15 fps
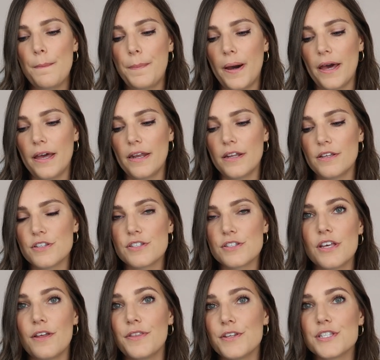but
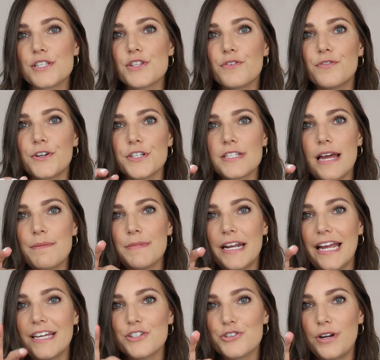this is the first time that
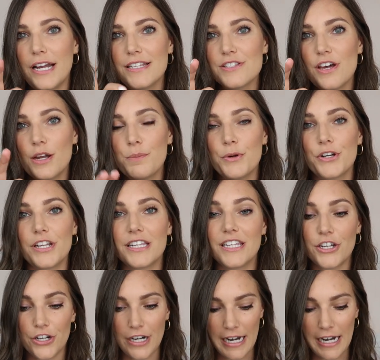I had tried Songbird in here,